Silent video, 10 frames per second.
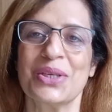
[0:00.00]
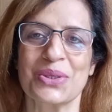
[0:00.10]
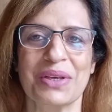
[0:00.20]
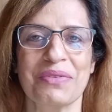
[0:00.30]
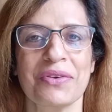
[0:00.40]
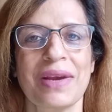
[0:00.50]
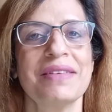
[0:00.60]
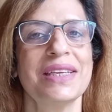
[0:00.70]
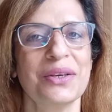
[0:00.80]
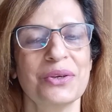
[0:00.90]
So if you have
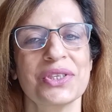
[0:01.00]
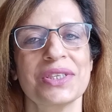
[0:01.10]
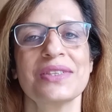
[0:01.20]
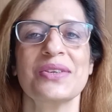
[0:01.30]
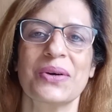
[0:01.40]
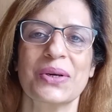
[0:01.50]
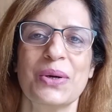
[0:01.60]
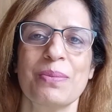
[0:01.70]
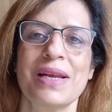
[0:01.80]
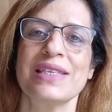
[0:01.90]
any questions or
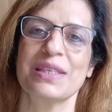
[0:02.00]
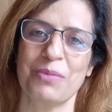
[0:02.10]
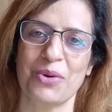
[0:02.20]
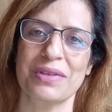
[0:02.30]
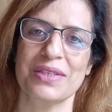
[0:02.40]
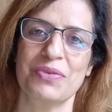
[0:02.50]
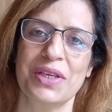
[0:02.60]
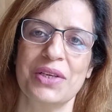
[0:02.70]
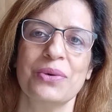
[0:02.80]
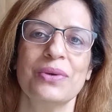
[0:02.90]
comments about this
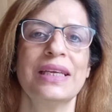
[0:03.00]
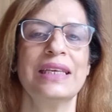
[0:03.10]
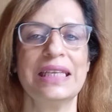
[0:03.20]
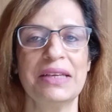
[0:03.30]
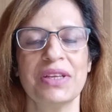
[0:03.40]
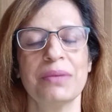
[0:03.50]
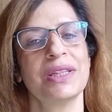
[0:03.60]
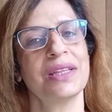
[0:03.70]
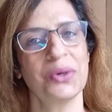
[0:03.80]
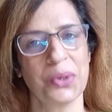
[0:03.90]
video, then leave them in
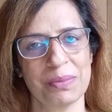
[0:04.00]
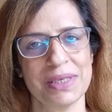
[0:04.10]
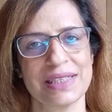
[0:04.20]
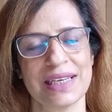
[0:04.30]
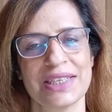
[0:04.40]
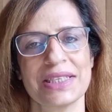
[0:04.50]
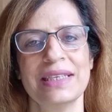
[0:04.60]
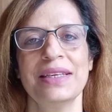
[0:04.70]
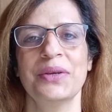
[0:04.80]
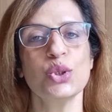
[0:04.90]
the comment section.
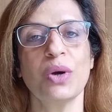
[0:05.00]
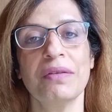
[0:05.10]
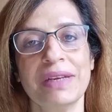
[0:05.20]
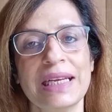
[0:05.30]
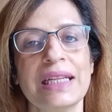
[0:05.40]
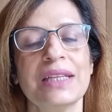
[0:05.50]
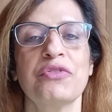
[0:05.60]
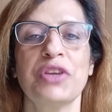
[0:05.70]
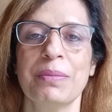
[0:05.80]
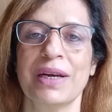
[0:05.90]
To avail the
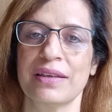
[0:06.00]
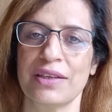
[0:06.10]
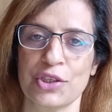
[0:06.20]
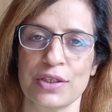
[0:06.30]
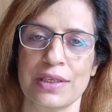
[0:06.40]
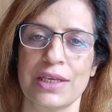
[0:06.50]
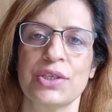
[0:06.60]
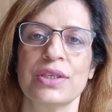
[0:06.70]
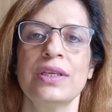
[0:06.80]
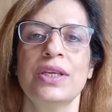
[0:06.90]
free meditation
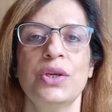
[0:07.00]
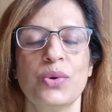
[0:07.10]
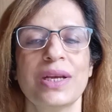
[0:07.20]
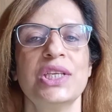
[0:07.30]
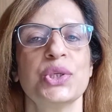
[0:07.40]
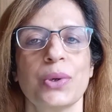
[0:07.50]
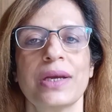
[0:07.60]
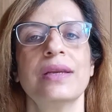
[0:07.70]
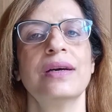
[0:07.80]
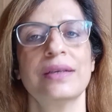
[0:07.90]
session, you can
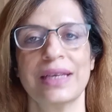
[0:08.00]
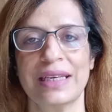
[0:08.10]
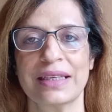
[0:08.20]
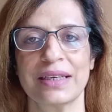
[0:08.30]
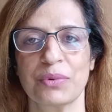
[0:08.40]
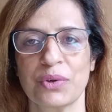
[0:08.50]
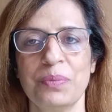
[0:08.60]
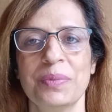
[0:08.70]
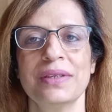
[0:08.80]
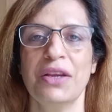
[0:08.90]
join a Telegram group.
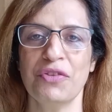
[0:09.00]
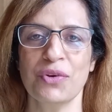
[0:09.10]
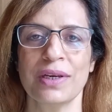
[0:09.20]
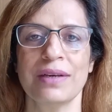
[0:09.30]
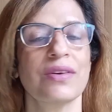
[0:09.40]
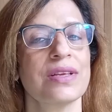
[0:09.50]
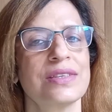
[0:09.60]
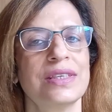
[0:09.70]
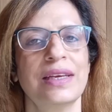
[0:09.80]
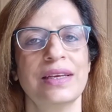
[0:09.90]
If you are
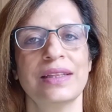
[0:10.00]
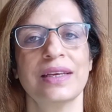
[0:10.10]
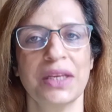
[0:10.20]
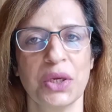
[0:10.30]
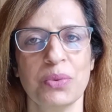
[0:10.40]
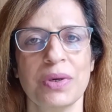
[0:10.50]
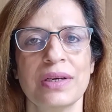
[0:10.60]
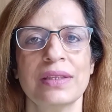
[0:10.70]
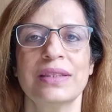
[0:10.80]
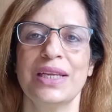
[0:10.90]
interested in the inner work,
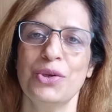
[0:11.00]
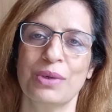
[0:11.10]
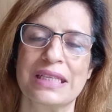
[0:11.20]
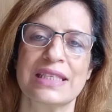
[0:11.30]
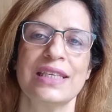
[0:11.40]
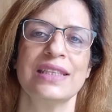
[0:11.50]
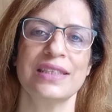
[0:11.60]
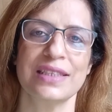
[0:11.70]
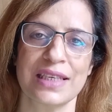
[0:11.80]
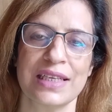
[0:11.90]
then you can see the
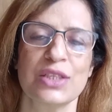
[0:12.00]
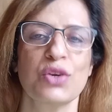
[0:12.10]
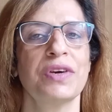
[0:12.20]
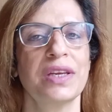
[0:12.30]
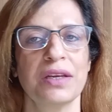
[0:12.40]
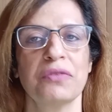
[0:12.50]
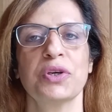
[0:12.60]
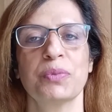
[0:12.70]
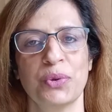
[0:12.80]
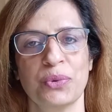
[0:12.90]
details of our inner
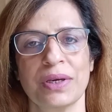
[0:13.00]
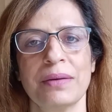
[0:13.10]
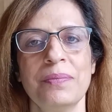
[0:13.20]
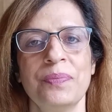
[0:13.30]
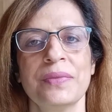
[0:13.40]
work program.